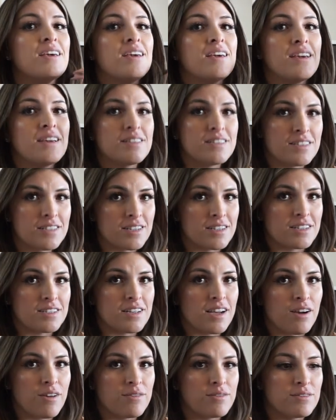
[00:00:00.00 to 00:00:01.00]
it sticks
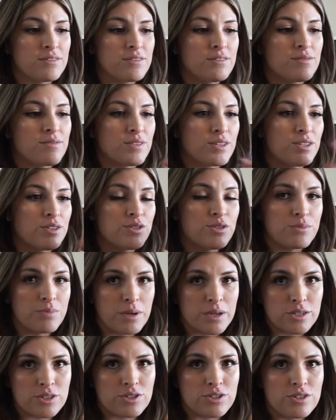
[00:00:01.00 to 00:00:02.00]
out when you do
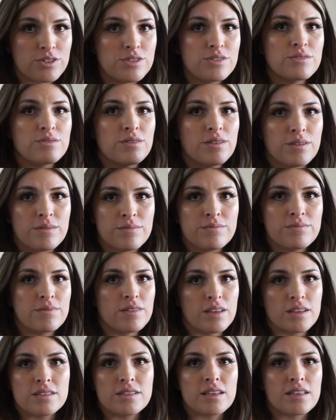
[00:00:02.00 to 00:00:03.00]
pictures and
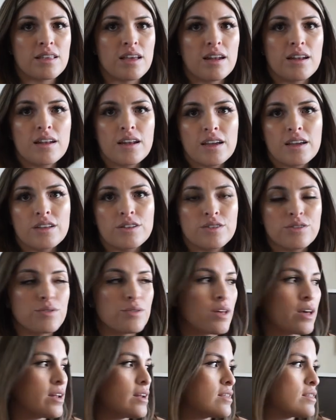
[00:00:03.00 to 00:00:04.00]
things like that, and I can do
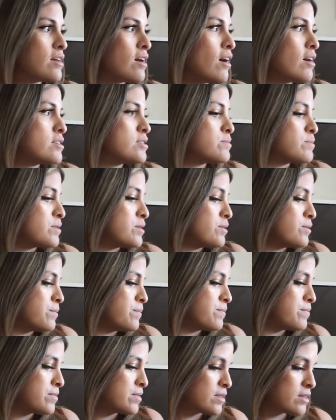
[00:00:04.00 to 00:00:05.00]
that at the hospital.
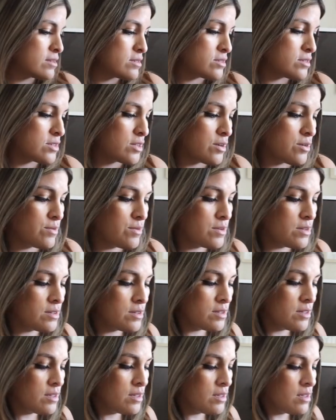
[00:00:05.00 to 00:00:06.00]
So
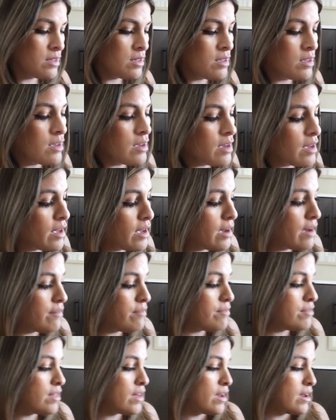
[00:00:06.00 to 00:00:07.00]
I
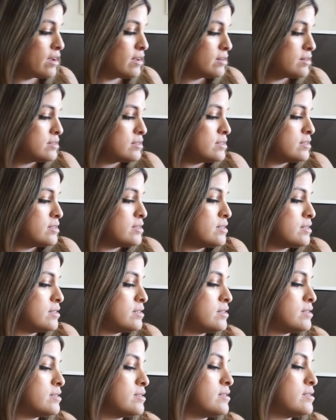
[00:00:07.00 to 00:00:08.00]
have that.
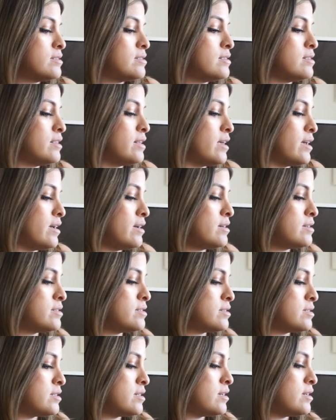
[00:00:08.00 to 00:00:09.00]

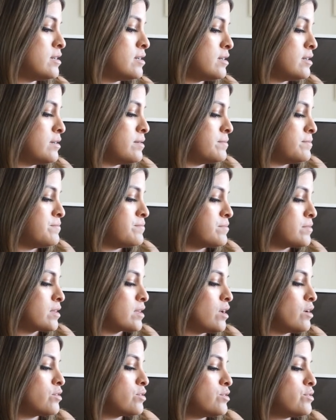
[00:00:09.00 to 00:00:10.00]
Next,
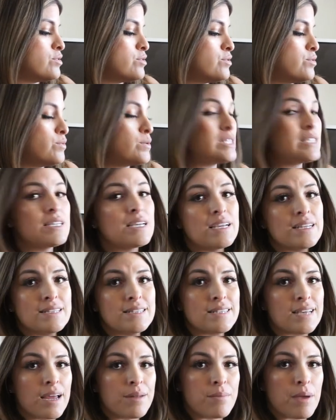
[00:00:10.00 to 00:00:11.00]
I'll go through what's
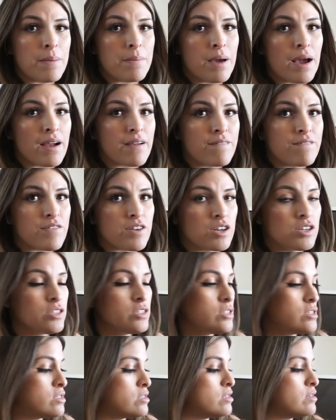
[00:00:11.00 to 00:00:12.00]
inside my bag
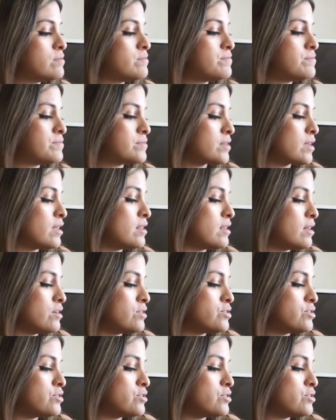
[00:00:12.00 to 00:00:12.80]
first, and then I'll